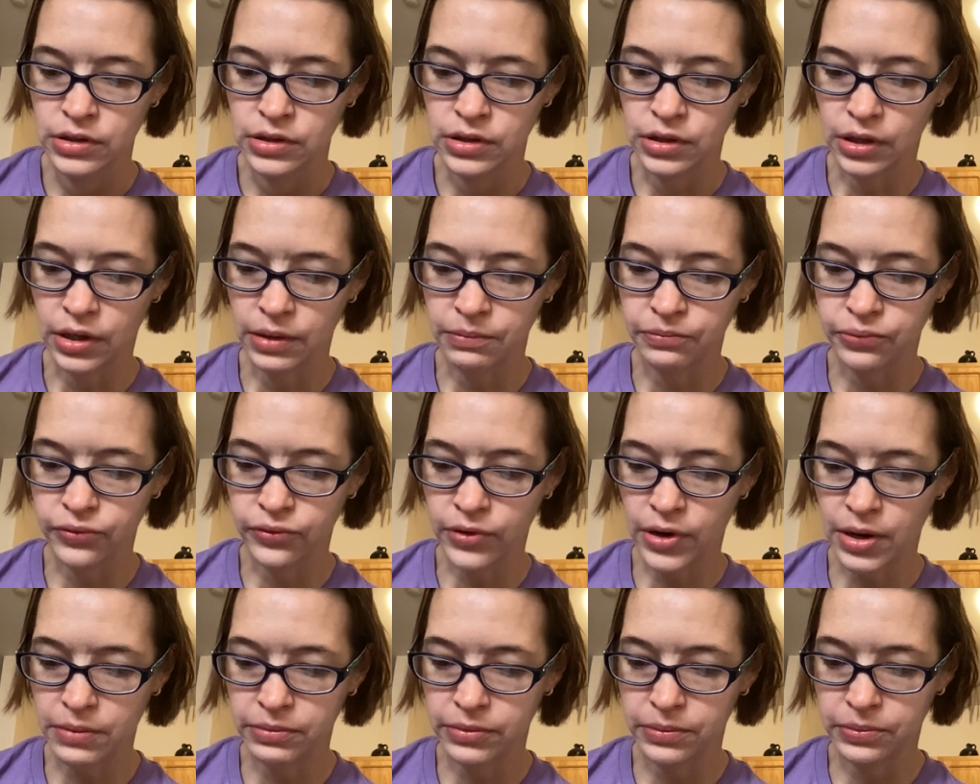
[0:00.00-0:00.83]
I'm
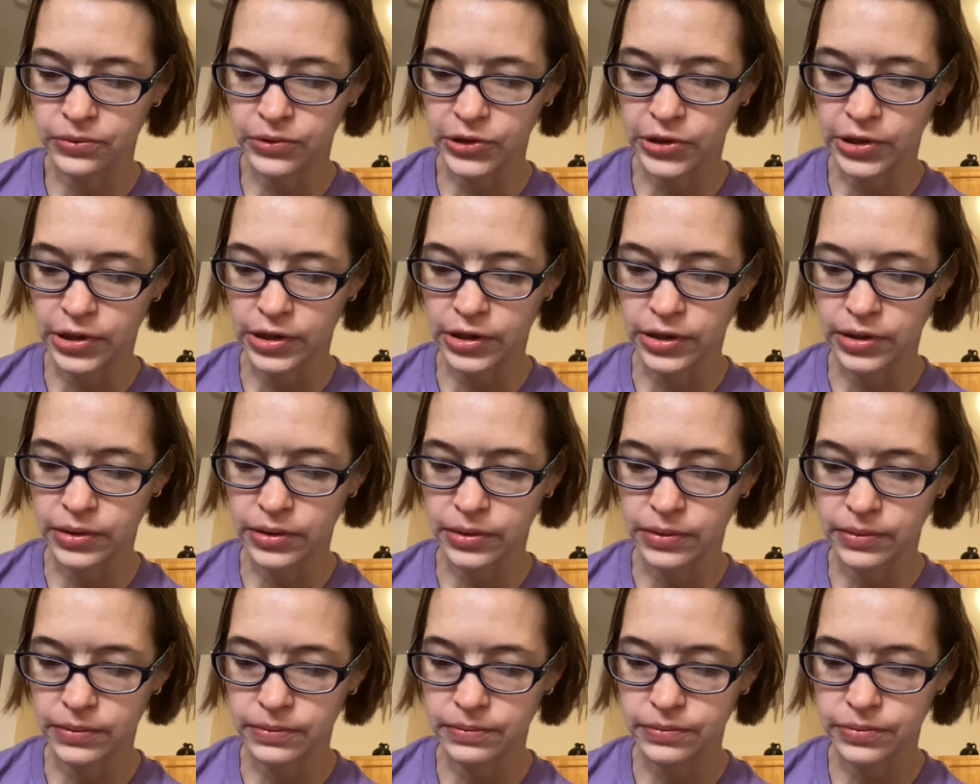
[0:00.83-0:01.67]
probably
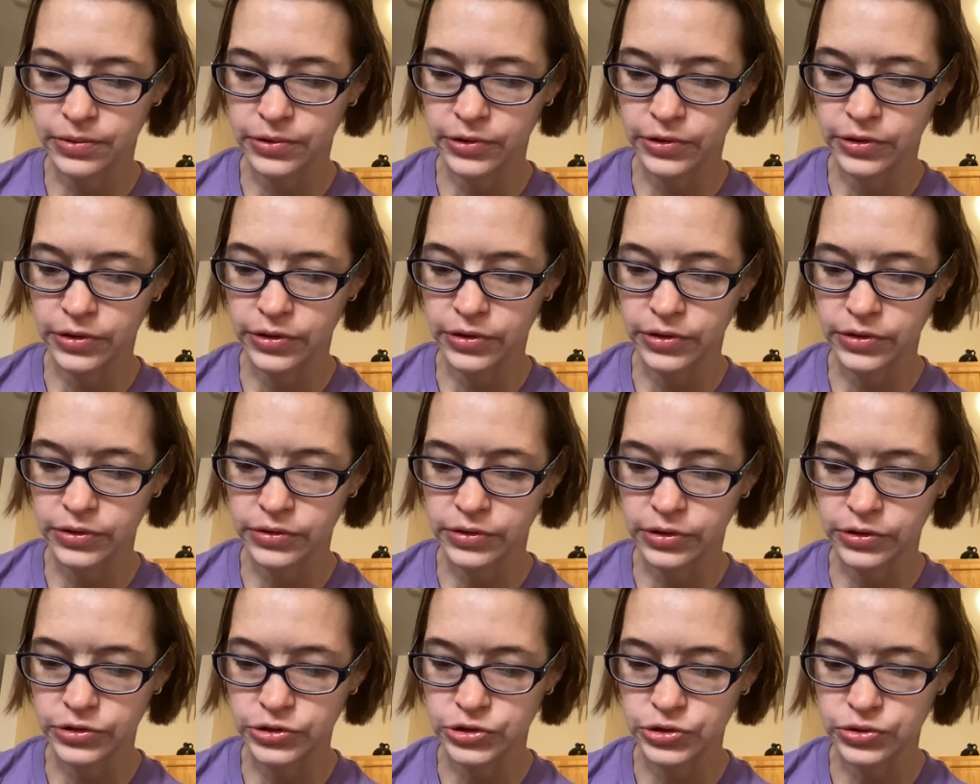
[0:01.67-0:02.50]
gonna put
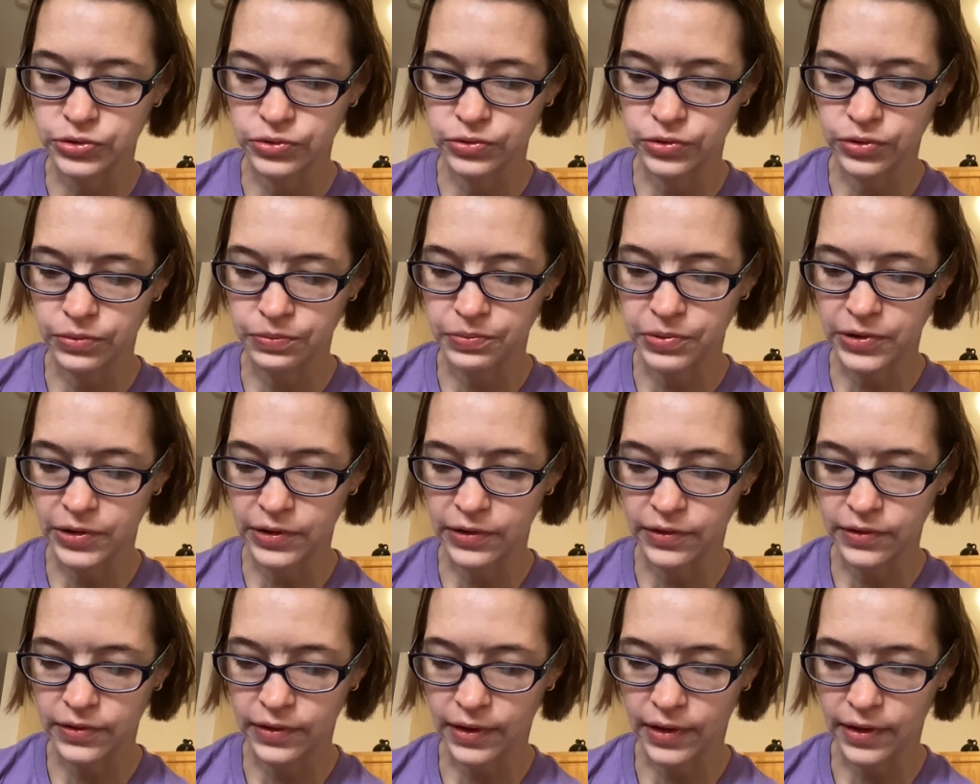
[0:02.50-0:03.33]
the tulip
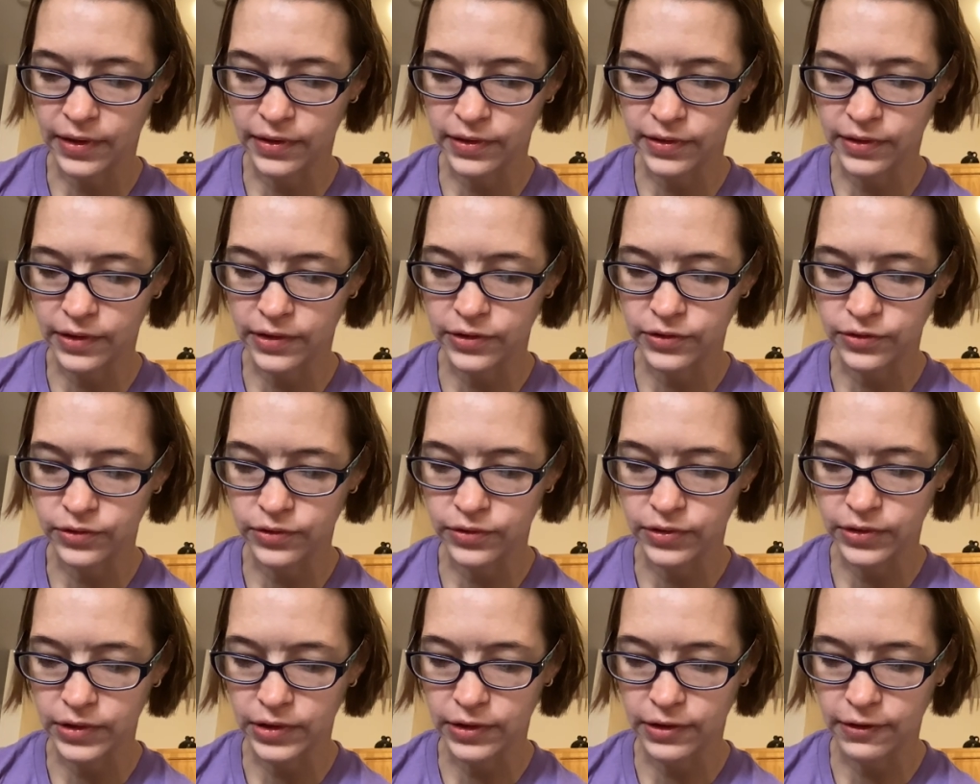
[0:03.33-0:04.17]
piece as under
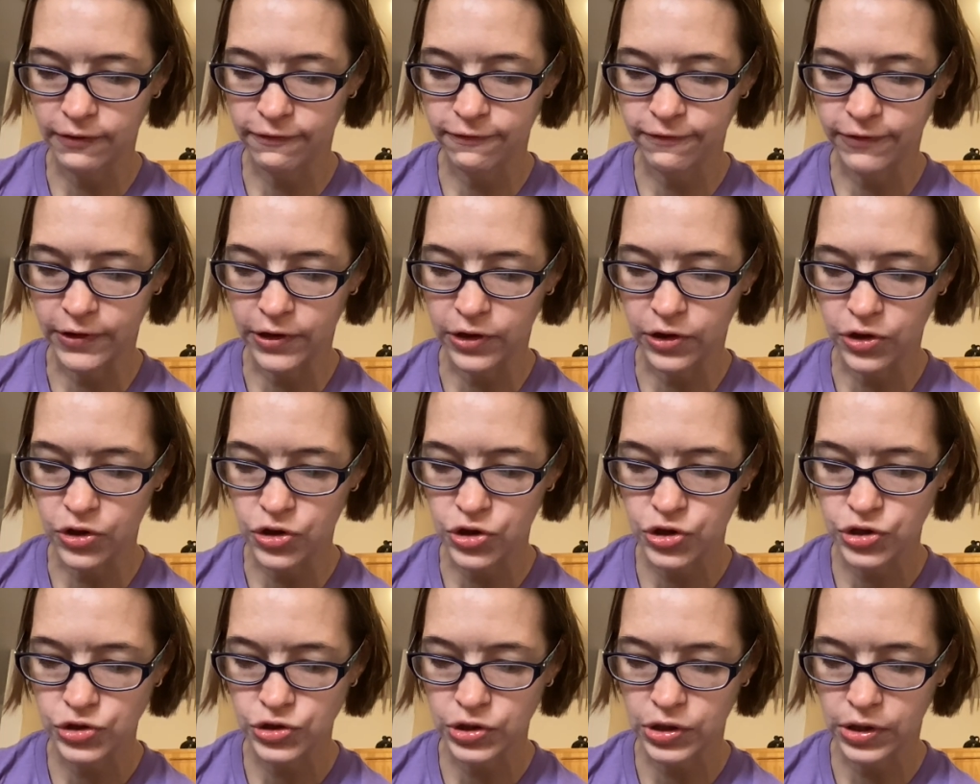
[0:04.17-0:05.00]
the
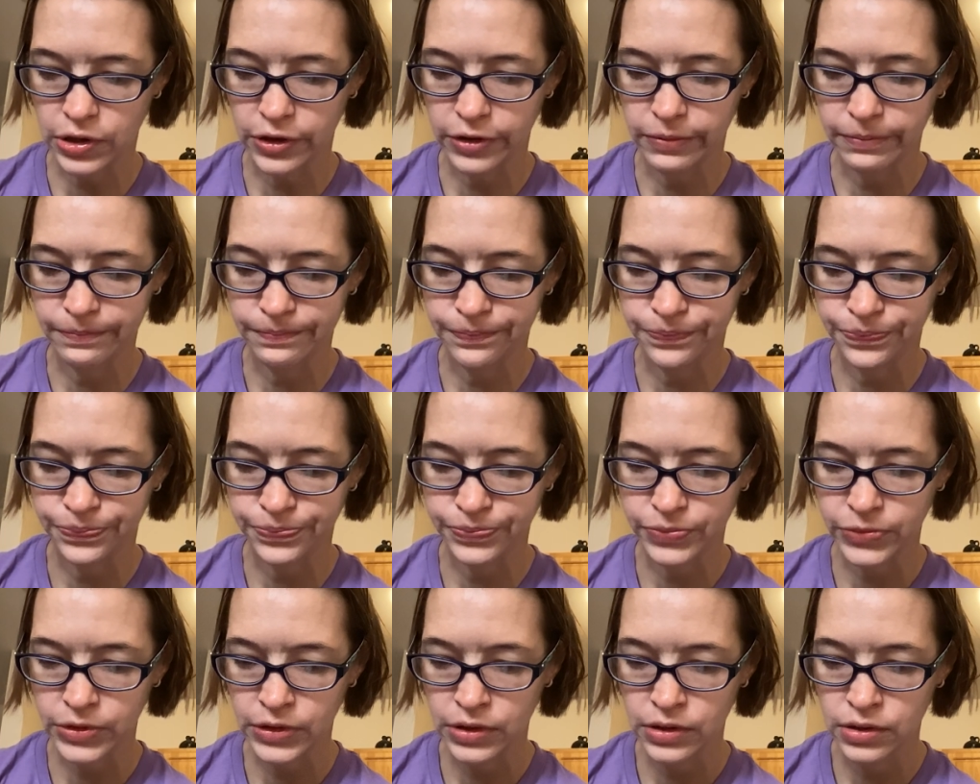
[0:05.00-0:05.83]
finished
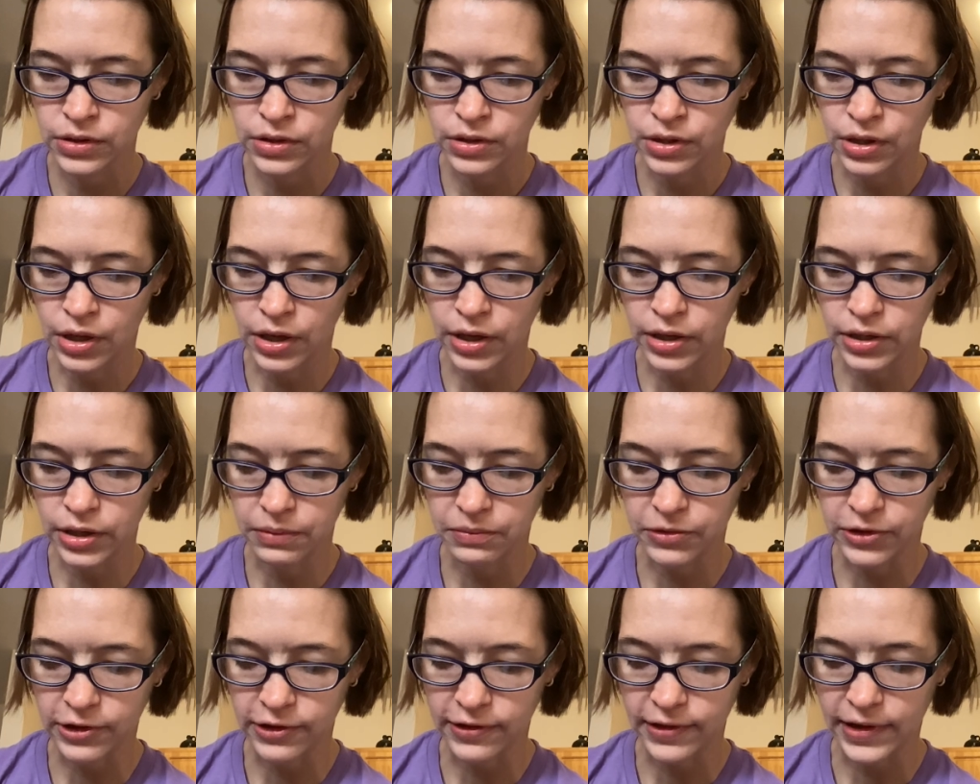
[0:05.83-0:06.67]

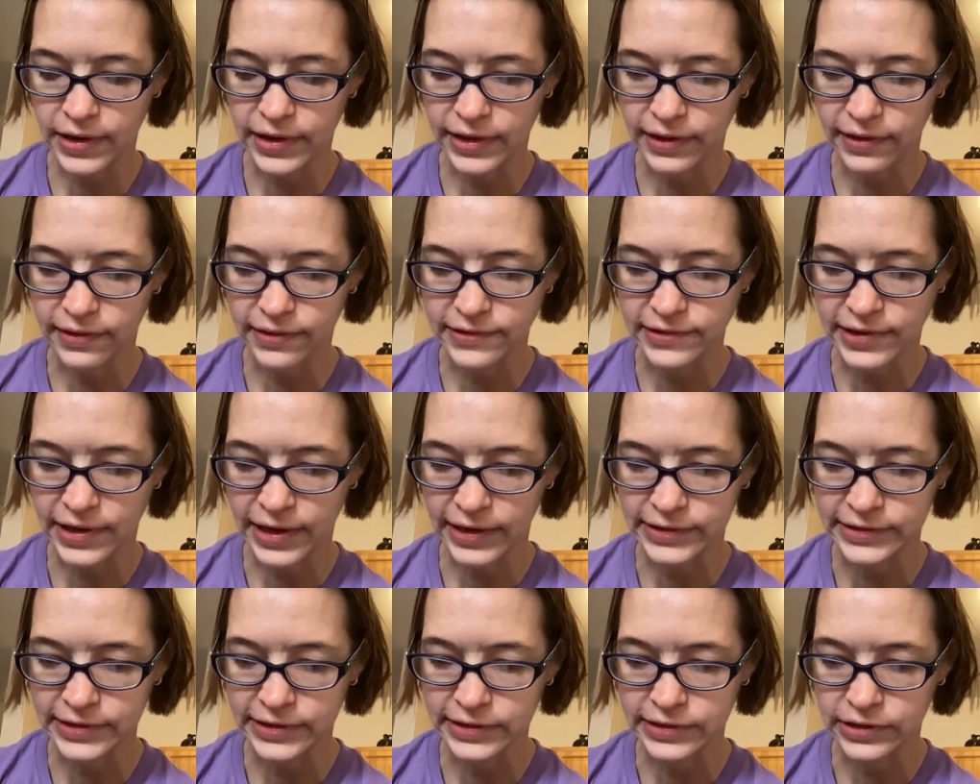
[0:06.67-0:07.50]
items, because that is
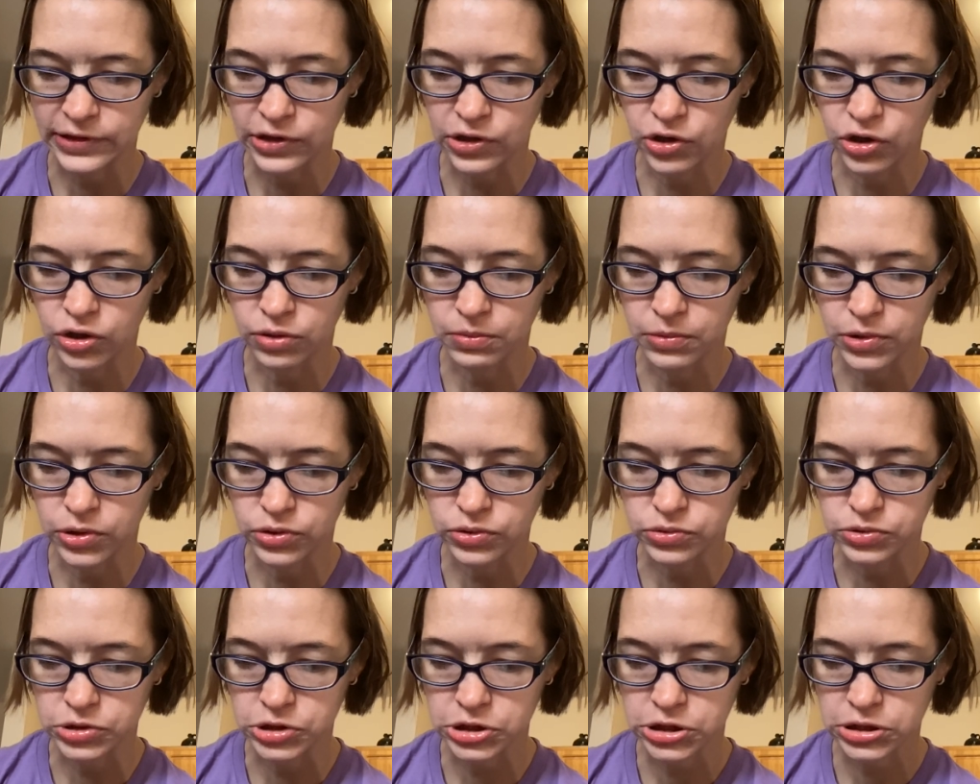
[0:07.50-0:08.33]
technically
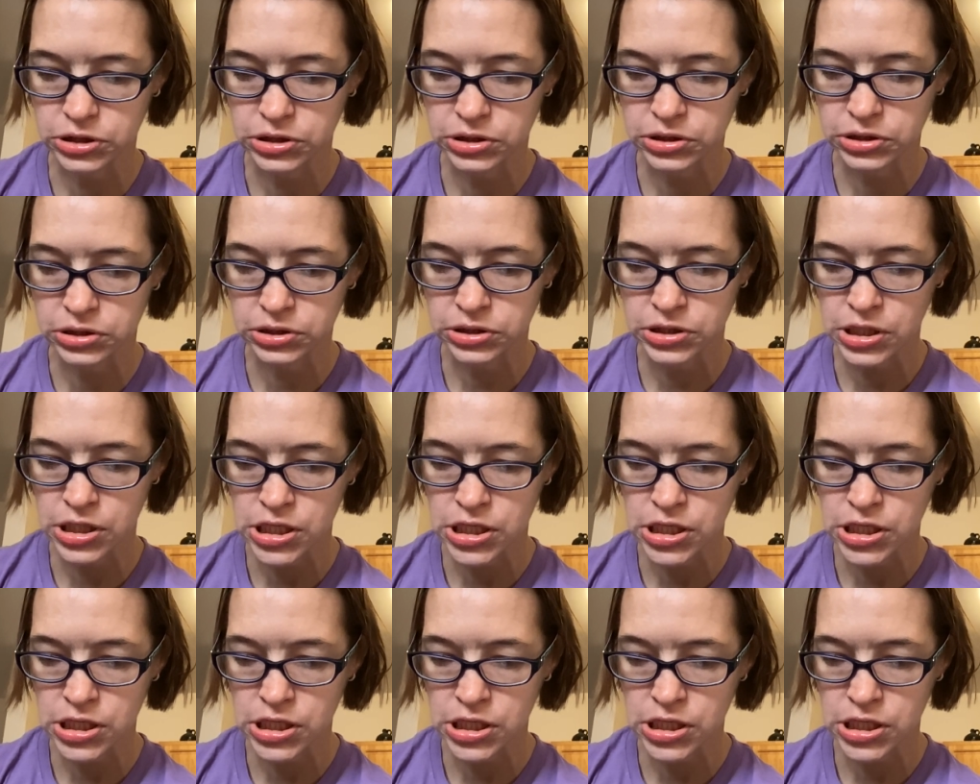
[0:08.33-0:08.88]
almost